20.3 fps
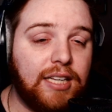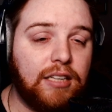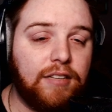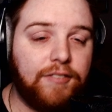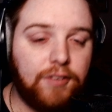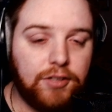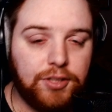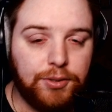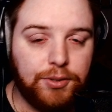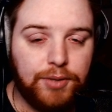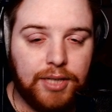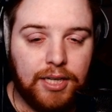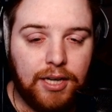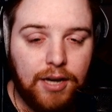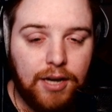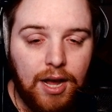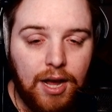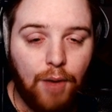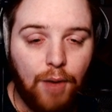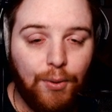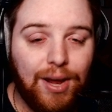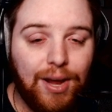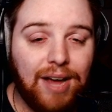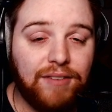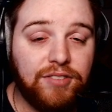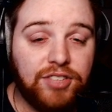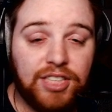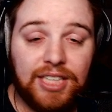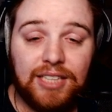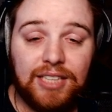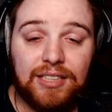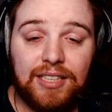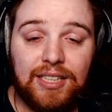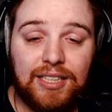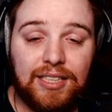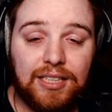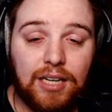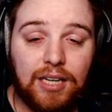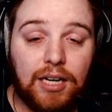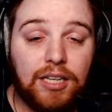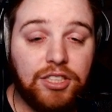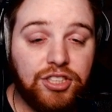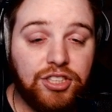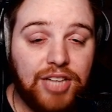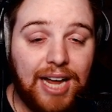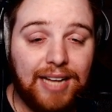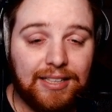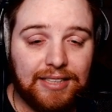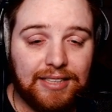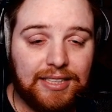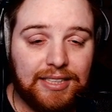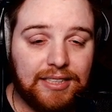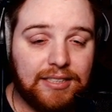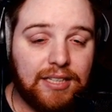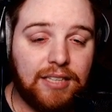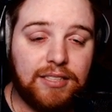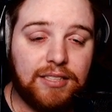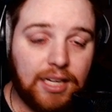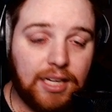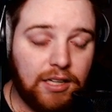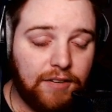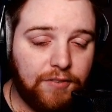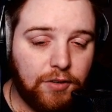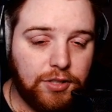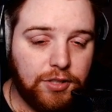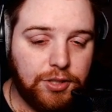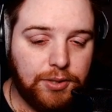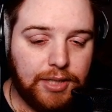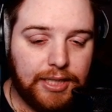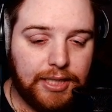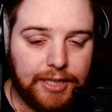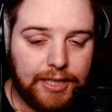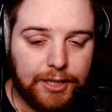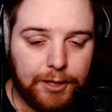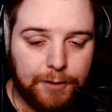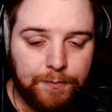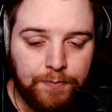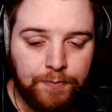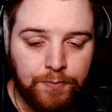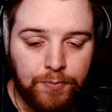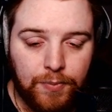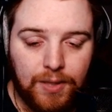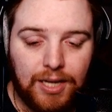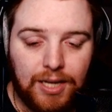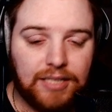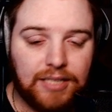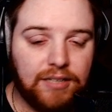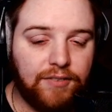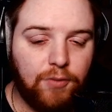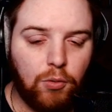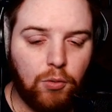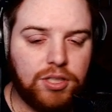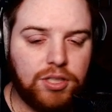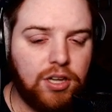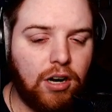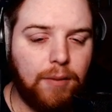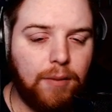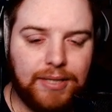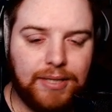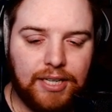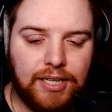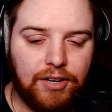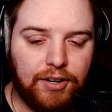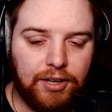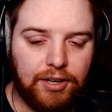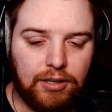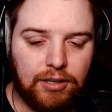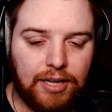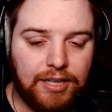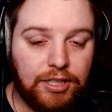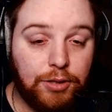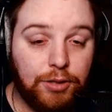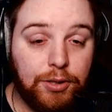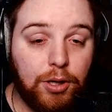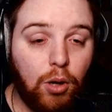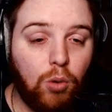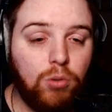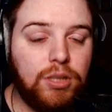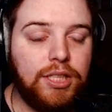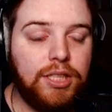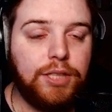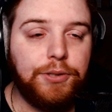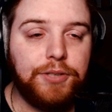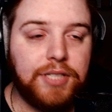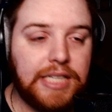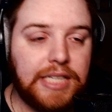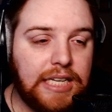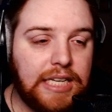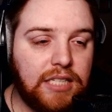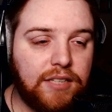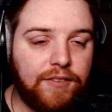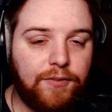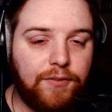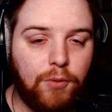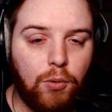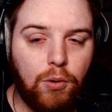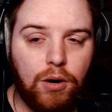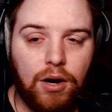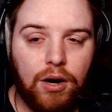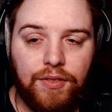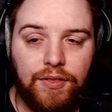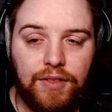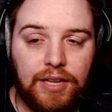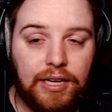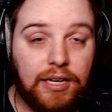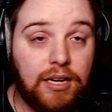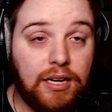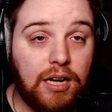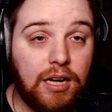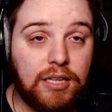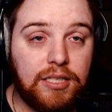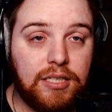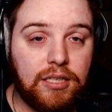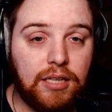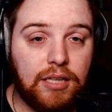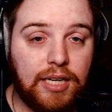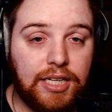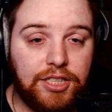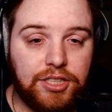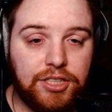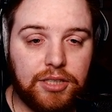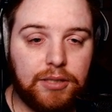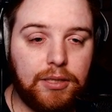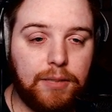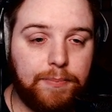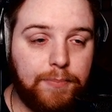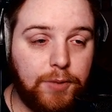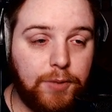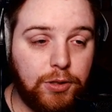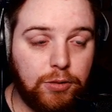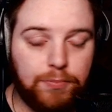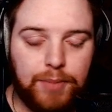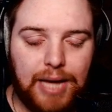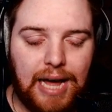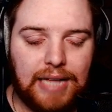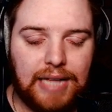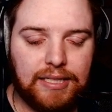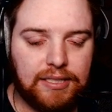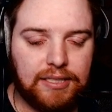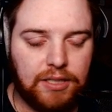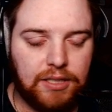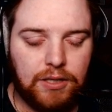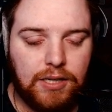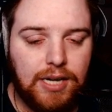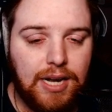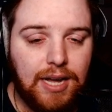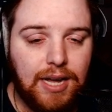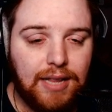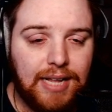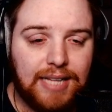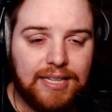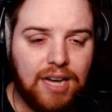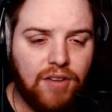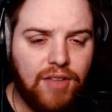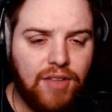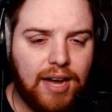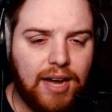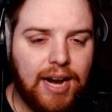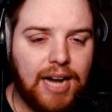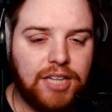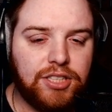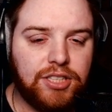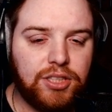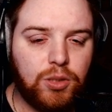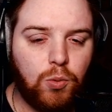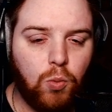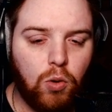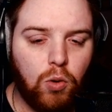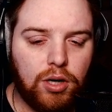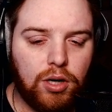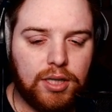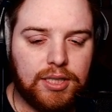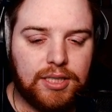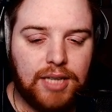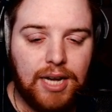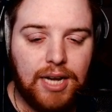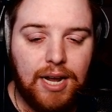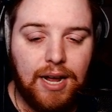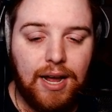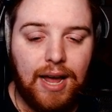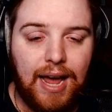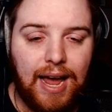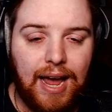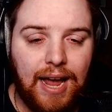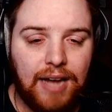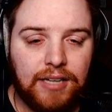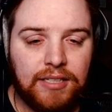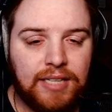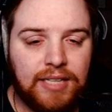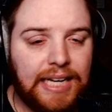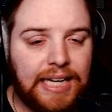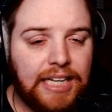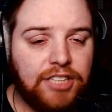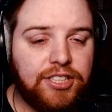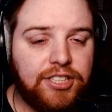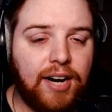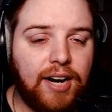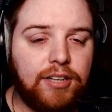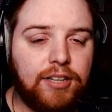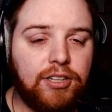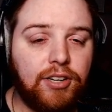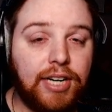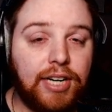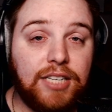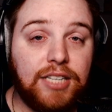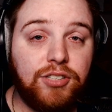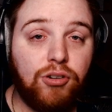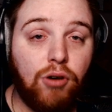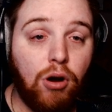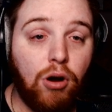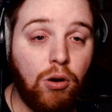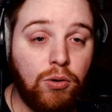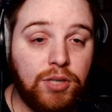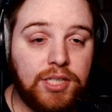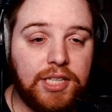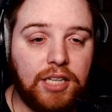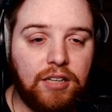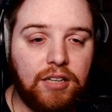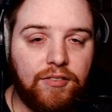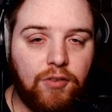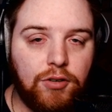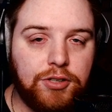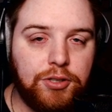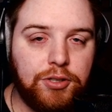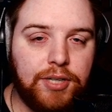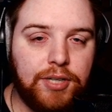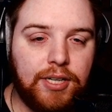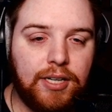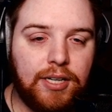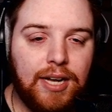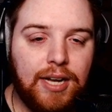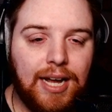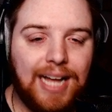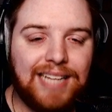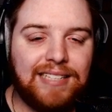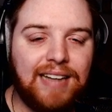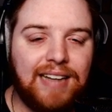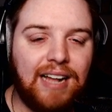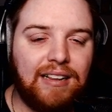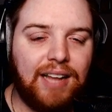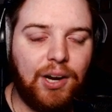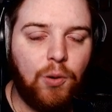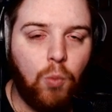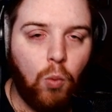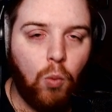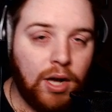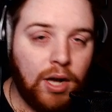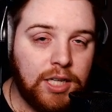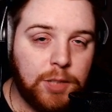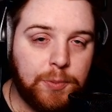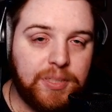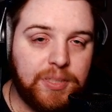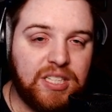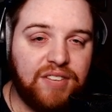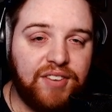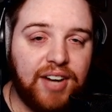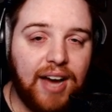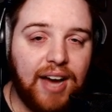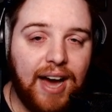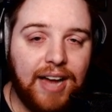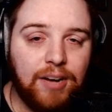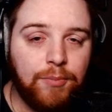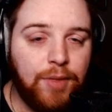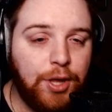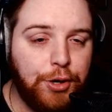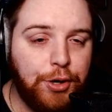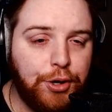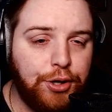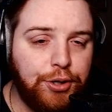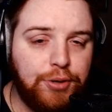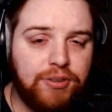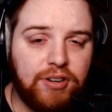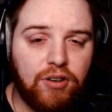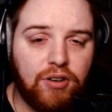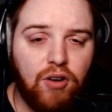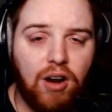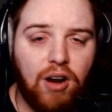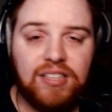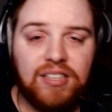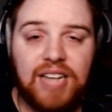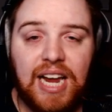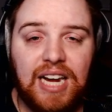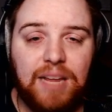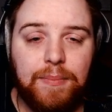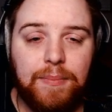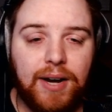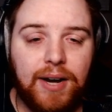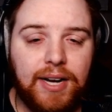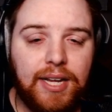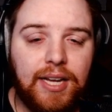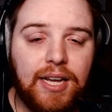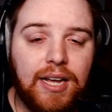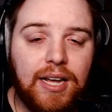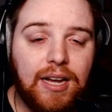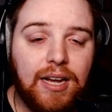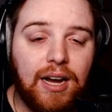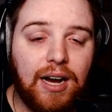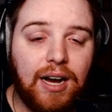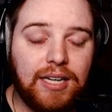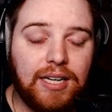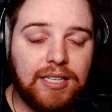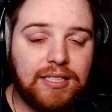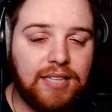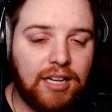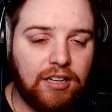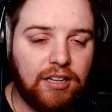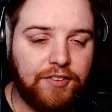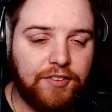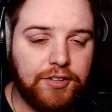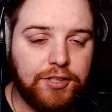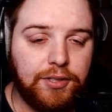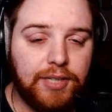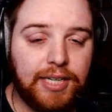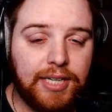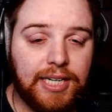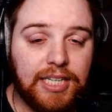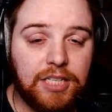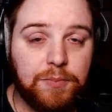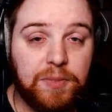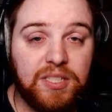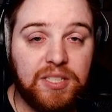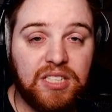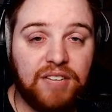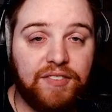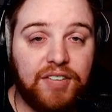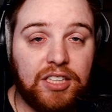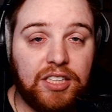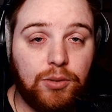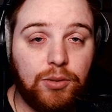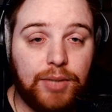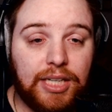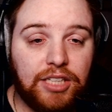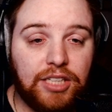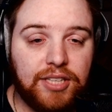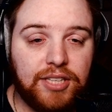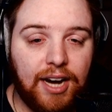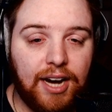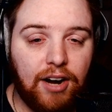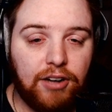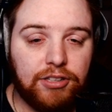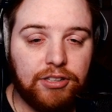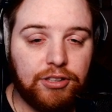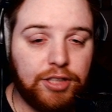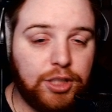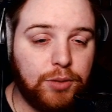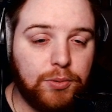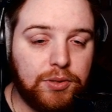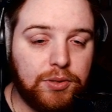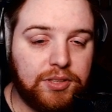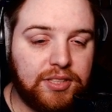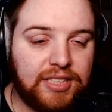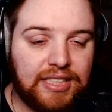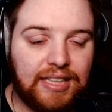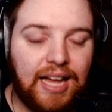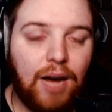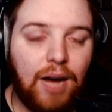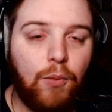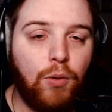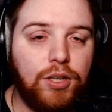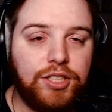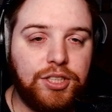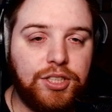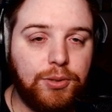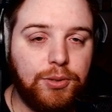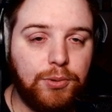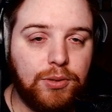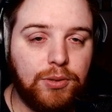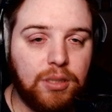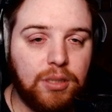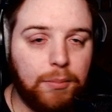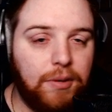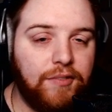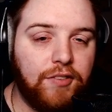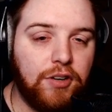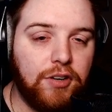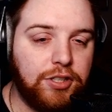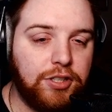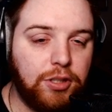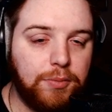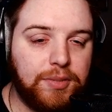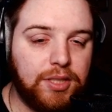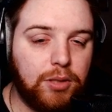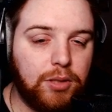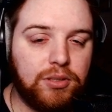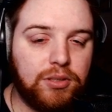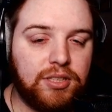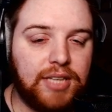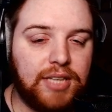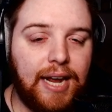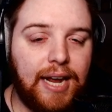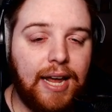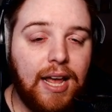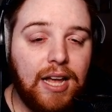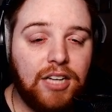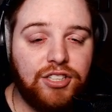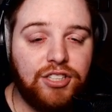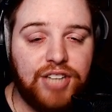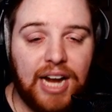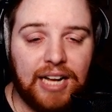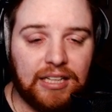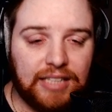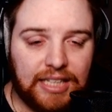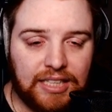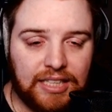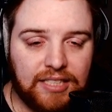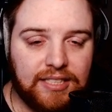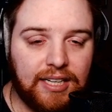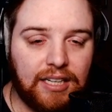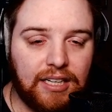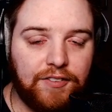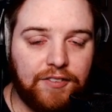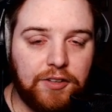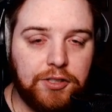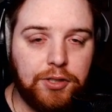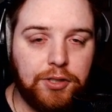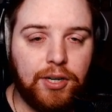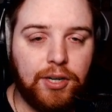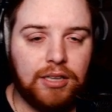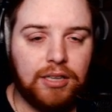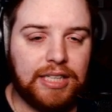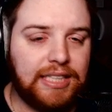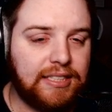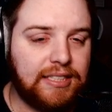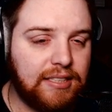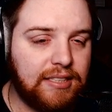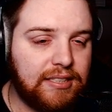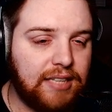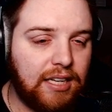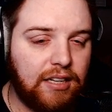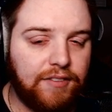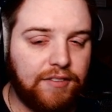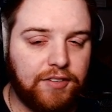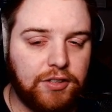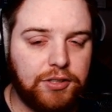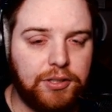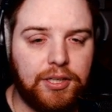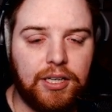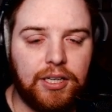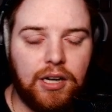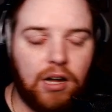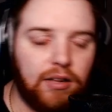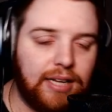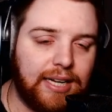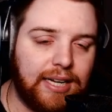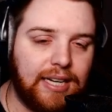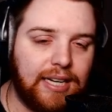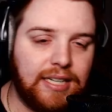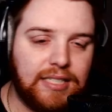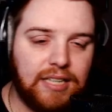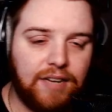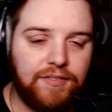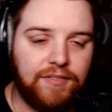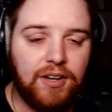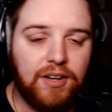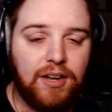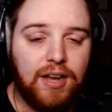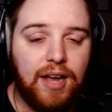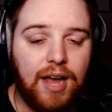Stella Fortuna, and we have Xiangling's Stella Fortuna here. It's a 4-star material, and you can only use these for the Constellation dupe path. So that's how that actually works. And each character gets their own Stella Fortuna. It's not like one specific item that you can use across anybody. Stella Fortuna is specific to each character, and you will see that once you summon for dupes. It'll say Xiangling Stella Fortuna, Lisa Stella Fortuna, all that kind of stuff.